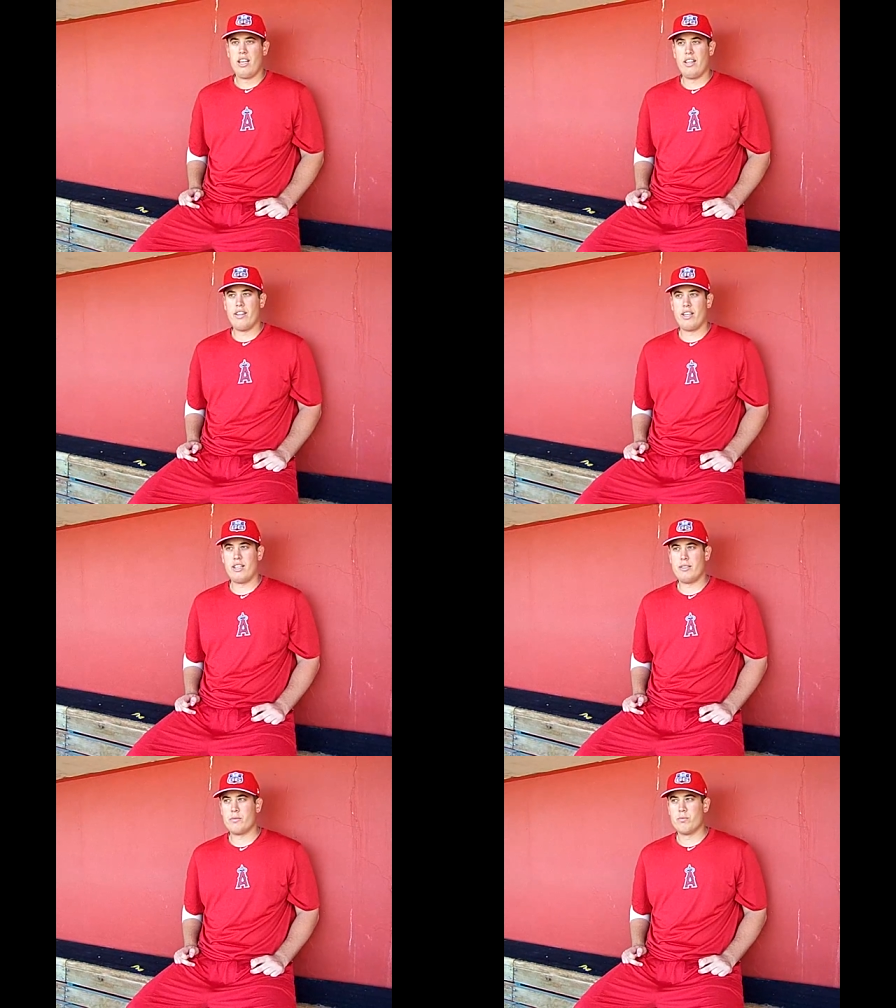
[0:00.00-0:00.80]
And
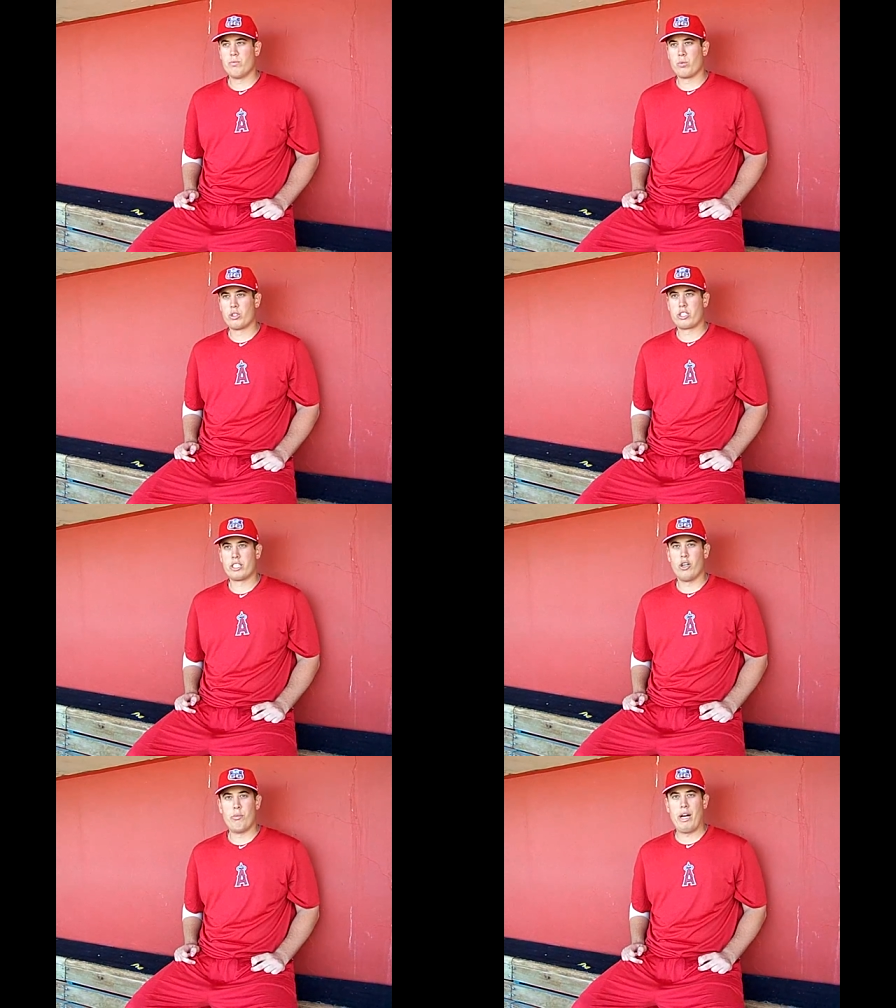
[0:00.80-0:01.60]
uh, we're just going
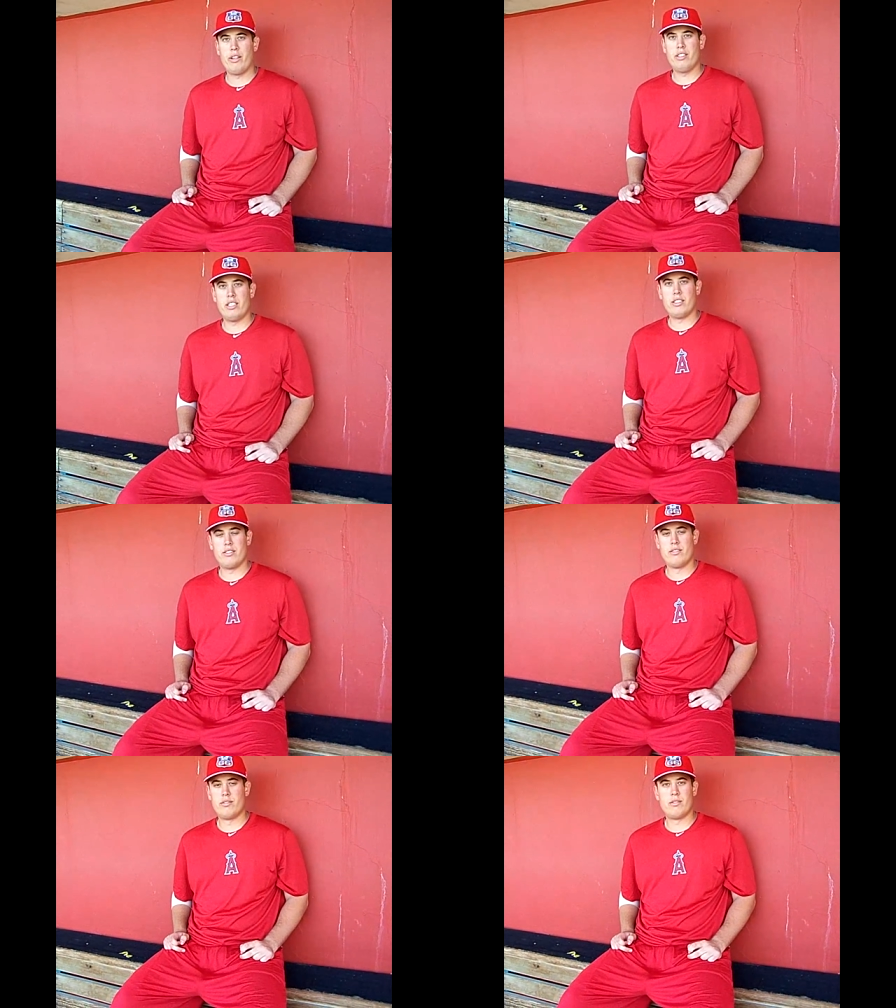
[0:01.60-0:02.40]
to go about it,
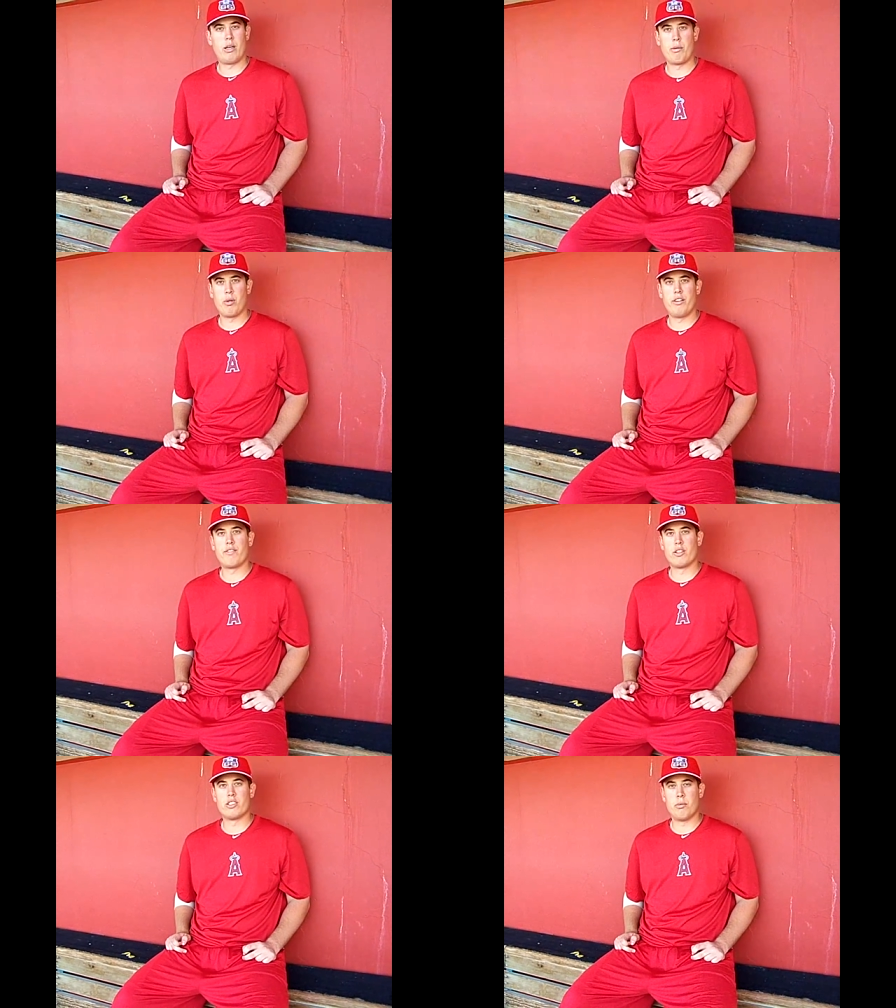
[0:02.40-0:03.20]
and I'll be playing
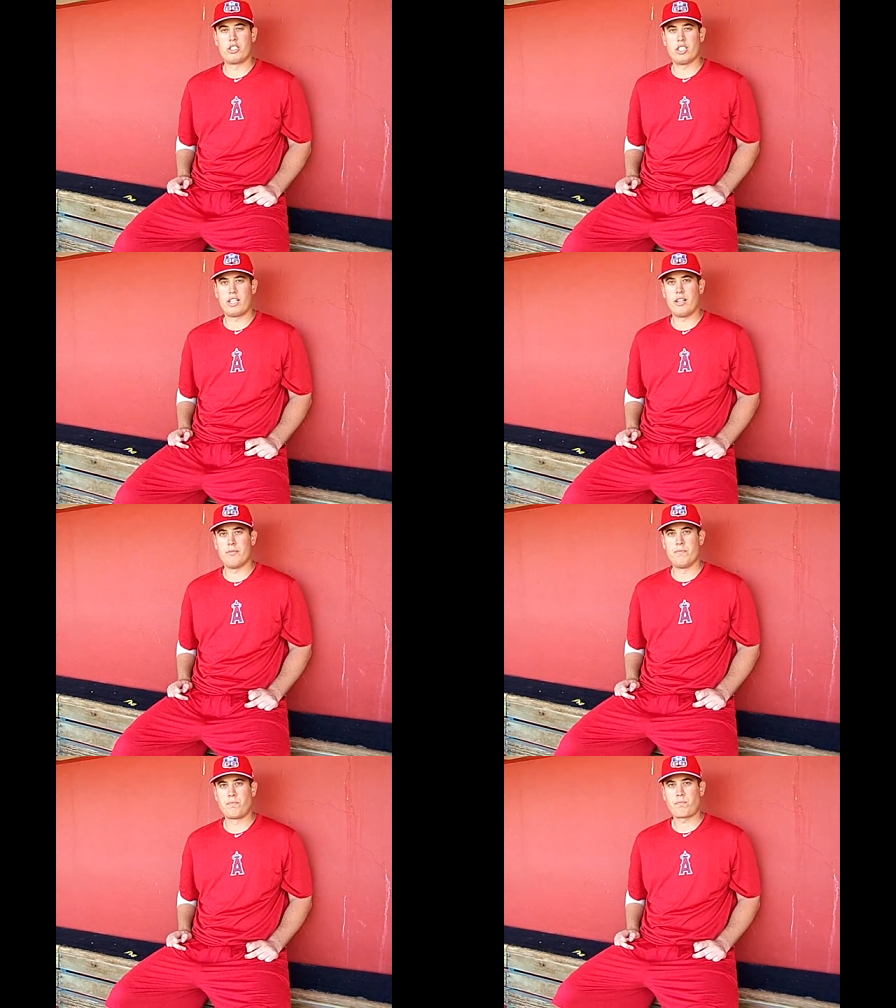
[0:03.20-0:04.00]
first as much as I can.